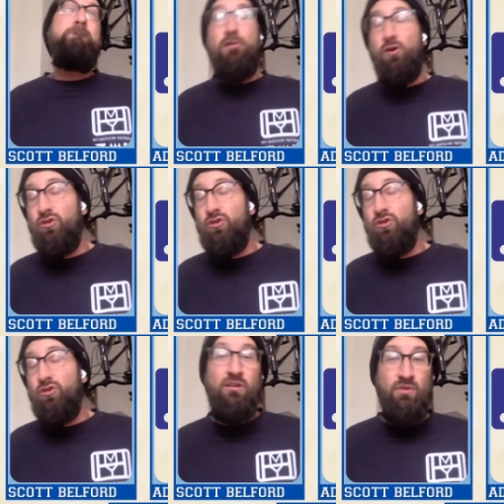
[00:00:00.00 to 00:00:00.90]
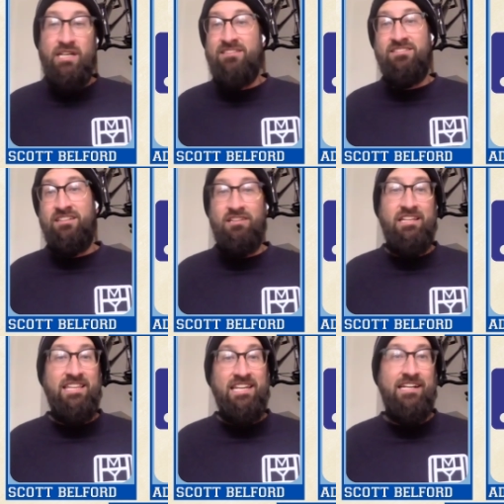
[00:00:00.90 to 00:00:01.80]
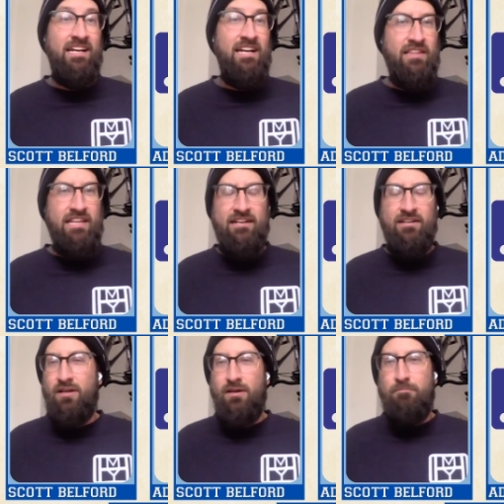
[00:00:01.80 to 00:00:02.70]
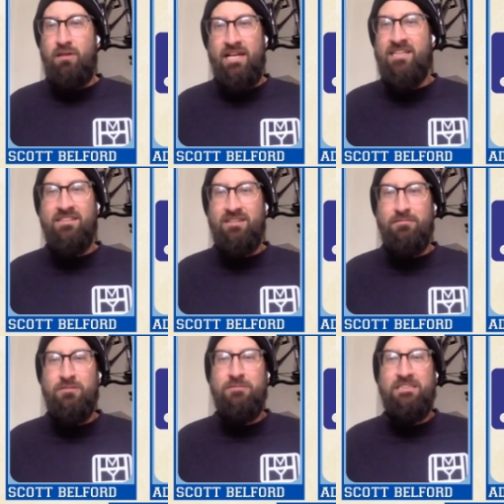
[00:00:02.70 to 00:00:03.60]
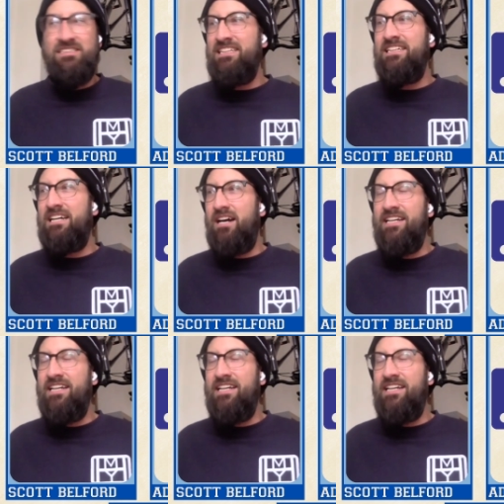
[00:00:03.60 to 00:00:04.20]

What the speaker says: personally don't necessarily think that playing in the WBC